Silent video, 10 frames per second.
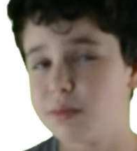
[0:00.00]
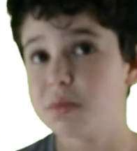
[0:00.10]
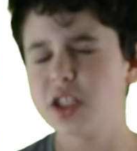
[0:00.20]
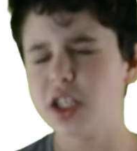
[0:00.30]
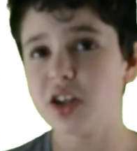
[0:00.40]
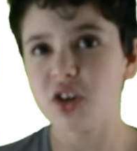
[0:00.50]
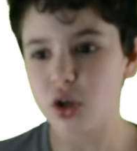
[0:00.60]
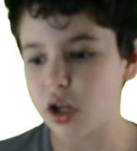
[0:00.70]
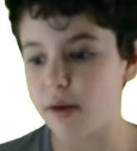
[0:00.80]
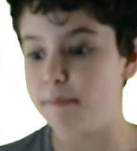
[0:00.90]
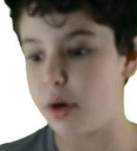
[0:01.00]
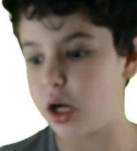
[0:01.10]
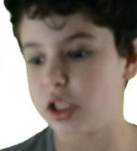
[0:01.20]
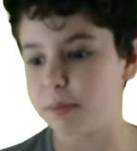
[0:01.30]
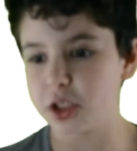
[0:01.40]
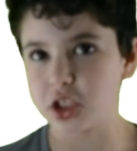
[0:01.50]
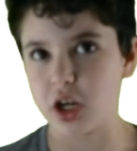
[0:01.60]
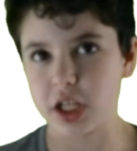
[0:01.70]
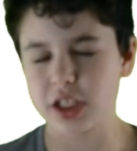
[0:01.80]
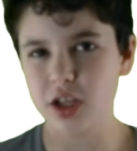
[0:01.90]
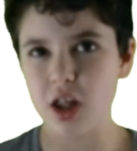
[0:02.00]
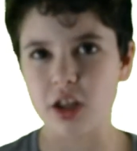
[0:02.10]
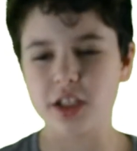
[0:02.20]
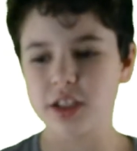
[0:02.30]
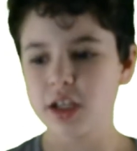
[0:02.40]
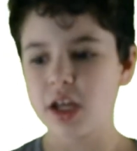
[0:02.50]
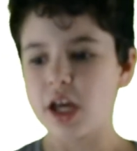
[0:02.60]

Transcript: but they aren't among the platonic solids.